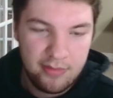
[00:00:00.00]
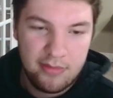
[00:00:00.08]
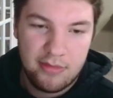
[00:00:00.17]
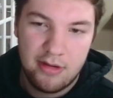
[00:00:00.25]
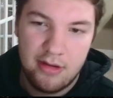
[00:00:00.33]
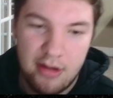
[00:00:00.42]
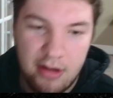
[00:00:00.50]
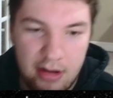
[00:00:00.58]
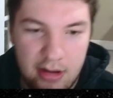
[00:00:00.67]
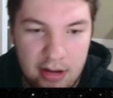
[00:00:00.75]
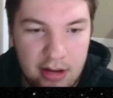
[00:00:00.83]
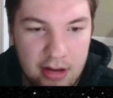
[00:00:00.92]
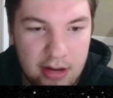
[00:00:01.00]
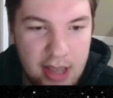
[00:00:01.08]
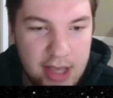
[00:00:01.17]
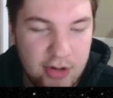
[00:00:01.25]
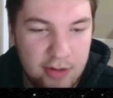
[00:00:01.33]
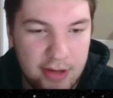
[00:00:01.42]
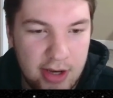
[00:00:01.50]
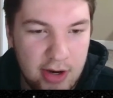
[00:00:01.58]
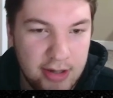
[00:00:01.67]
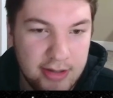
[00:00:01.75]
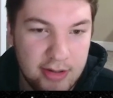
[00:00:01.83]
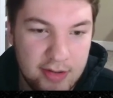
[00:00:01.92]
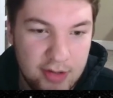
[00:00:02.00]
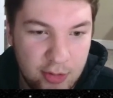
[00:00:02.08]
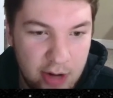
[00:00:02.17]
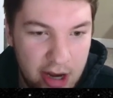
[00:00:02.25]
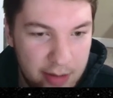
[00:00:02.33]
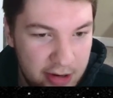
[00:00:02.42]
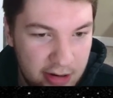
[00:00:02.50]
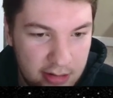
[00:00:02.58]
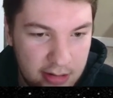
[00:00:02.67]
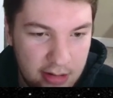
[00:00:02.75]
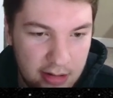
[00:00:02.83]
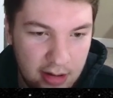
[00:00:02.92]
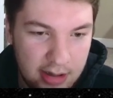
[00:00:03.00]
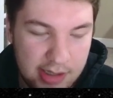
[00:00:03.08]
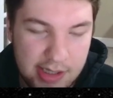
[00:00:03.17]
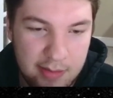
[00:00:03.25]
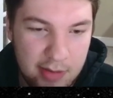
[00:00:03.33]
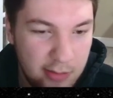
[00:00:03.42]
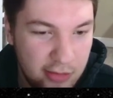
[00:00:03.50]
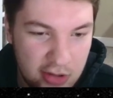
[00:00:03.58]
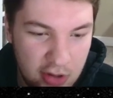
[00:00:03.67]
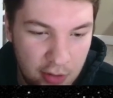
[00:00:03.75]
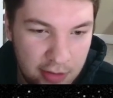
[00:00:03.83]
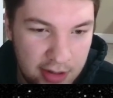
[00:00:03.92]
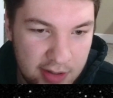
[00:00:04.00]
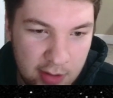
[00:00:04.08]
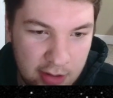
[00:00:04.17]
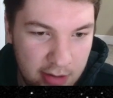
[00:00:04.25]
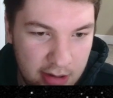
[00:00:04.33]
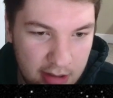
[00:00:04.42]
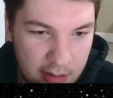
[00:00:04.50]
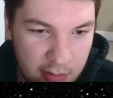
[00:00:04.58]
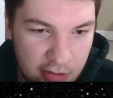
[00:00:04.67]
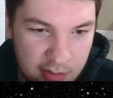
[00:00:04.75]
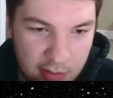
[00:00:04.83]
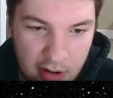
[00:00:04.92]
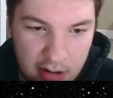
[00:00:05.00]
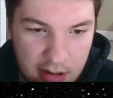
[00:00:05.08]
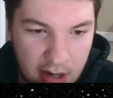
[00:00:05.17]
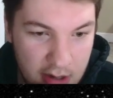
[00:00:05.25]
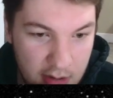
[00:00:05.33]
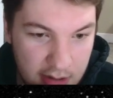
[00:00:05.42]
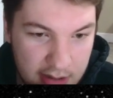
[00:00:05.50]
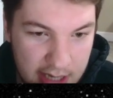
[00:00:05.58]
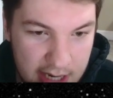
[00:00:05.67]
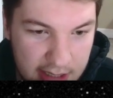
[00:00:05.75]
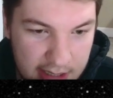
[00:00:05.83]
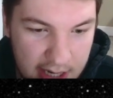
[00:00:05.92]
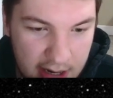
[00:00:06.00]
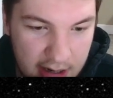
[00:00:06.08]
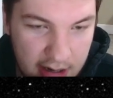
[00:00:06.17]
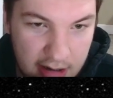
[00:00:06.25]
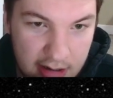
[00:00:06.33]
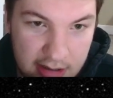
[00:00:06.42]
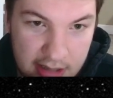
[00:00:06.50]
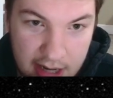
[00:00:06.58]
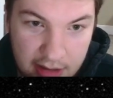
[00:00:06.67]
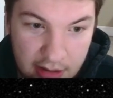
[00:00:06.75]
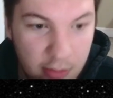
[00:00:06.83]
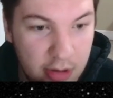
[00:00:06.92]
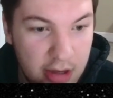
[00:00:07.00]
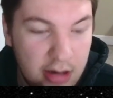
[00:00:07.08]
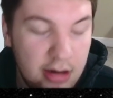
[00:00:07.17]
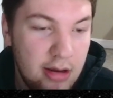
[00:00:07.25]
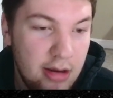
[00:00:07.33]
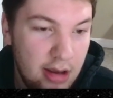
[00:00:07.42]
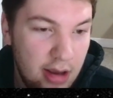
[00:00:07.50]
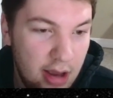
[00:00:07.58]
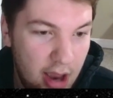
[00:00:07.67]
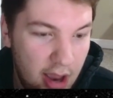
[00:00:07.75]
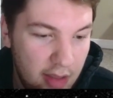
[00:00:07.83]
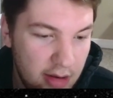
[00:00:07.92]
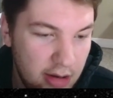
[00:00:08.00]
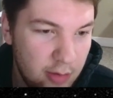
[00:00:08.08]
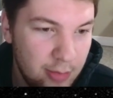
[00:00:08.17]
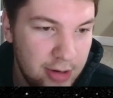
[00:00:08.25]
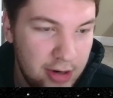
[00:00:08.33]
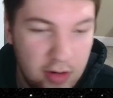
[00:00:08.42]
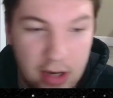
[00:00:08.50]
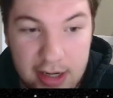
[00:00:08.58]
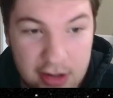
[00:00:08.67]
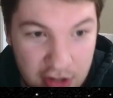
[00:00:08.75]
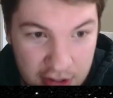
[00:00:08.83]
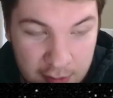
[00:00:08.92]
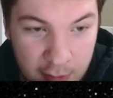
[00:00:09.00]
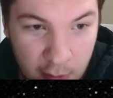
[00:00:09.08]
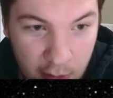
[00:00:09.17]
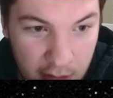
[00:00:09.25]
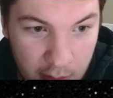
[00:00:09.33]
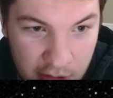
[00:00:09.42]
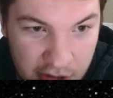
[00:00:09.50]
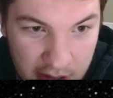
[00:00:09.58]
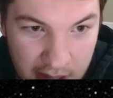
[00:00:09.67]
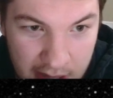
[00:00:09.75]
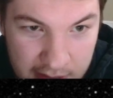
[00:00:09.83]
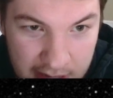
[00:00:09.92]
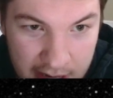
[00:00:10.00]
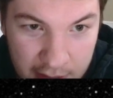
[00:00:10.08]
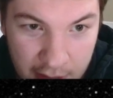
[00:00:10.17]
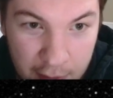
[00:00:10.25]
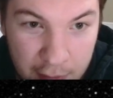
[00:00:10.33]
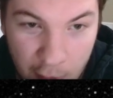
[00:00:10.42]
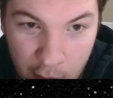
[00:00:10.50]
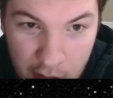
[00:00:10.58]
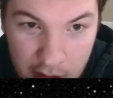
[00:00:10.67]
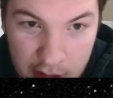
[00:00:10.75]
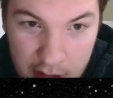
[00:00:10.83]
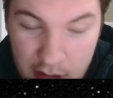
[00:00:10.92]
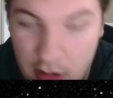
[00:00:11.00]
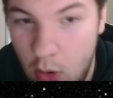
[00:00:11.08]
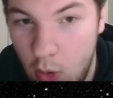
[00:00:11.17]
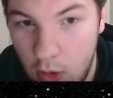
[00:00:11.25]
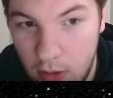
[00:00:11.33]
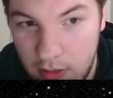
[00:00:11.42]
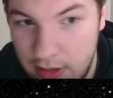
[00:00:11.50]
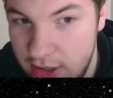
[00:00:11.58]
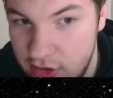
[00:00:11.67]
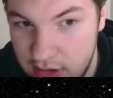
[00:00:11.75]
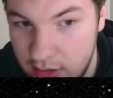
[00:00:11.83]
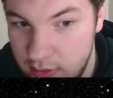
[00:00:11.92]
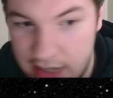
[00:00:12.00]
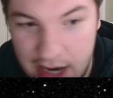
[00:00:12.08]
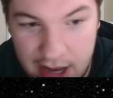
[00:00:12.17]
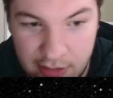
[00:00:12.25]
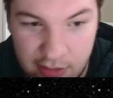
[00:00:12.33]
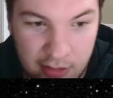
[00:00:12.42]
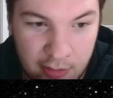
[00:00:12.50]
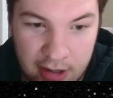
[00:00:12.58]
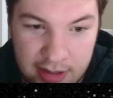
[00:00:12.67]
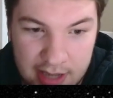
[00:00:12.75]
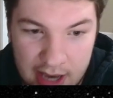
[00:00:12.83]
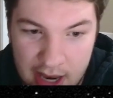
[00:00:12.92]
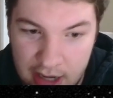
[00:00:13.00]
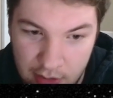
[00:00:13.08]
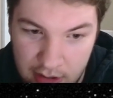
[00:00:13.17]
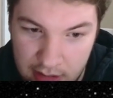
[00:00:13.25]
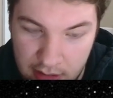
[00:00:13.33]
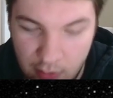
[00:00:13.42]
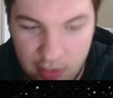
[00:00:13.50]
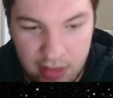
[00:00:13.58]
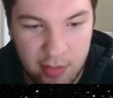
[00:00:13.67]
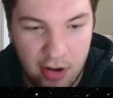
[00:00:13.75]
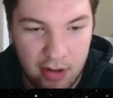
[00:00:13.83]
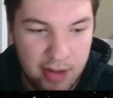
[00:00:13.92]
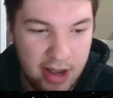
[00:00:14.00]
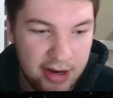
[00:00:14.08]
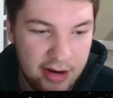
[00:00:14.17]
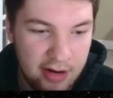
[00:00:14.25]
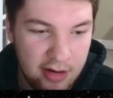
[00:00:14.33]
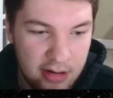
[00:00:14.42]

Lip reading: In case you're ever curious, there's a trap here. A lot of the time people just go for this right away. They push the pawn, and you can take the queen, and then you can bring your knight to g4, which allows either a fork or they just lose castling rights, and you can win the pawn back here.